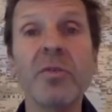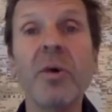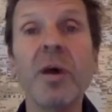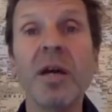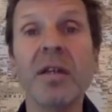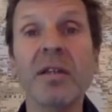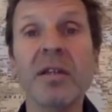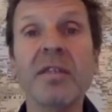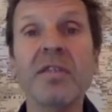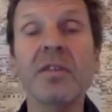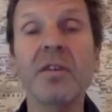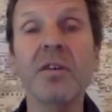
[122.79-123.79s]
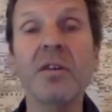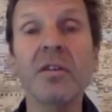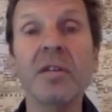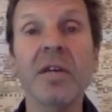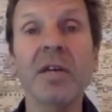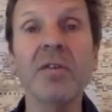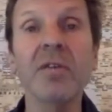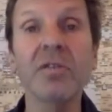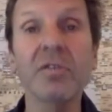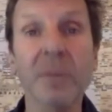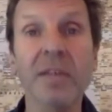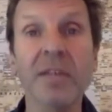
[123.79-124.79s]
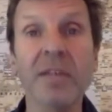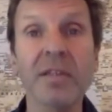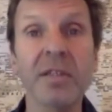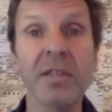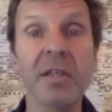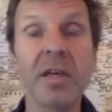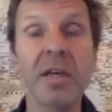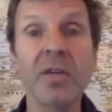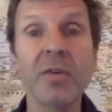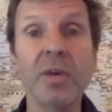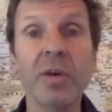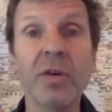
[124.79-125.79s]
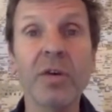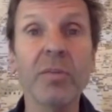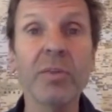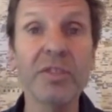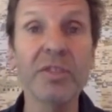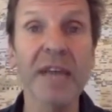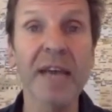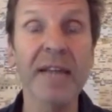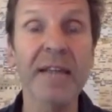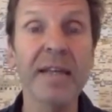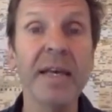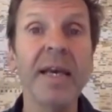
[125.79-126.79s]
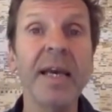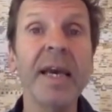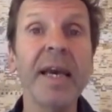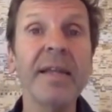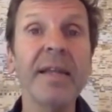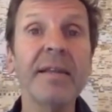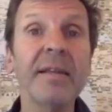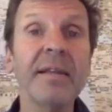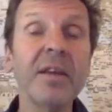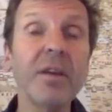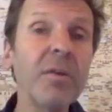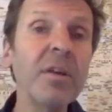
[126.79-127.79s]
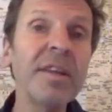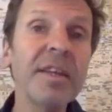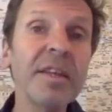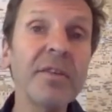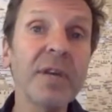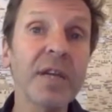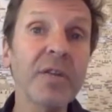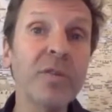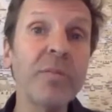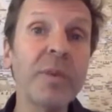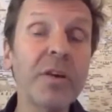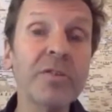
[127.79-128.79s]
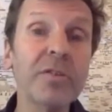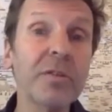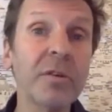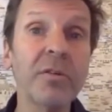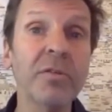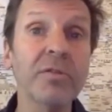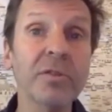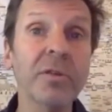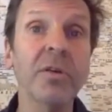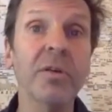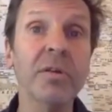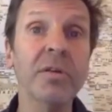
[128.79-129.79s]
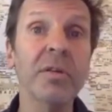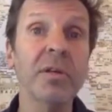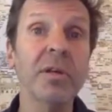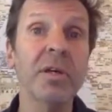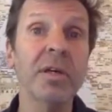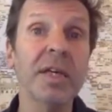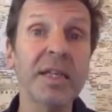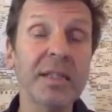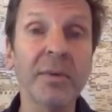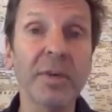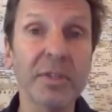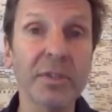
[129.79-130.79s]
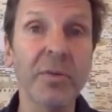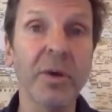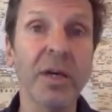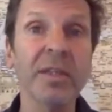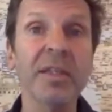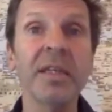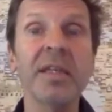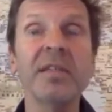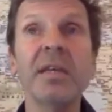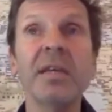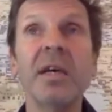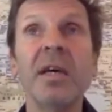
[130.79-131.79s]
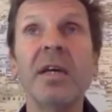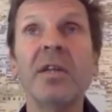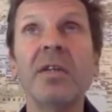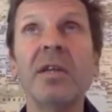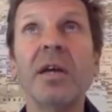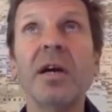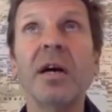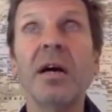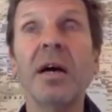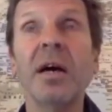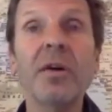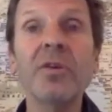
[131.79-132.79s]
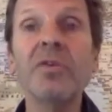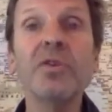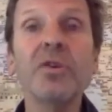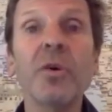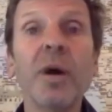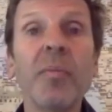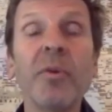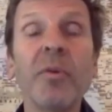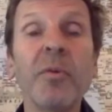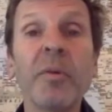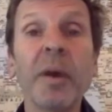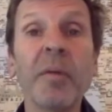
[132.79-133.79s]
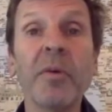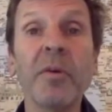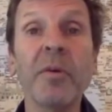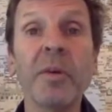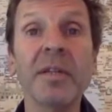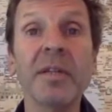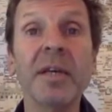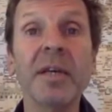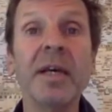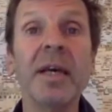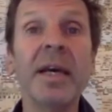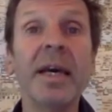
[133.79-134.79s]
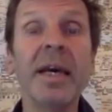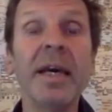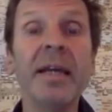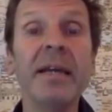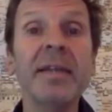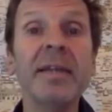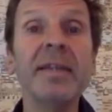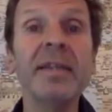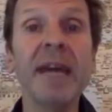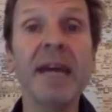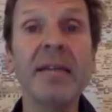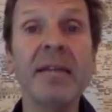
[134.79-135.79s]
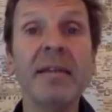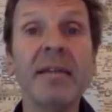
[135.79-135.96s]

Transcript: want is not a good strategy to accomplish that. And the only thing you can do, because you don't control getting what you want, is how you show up moment by moment. And is that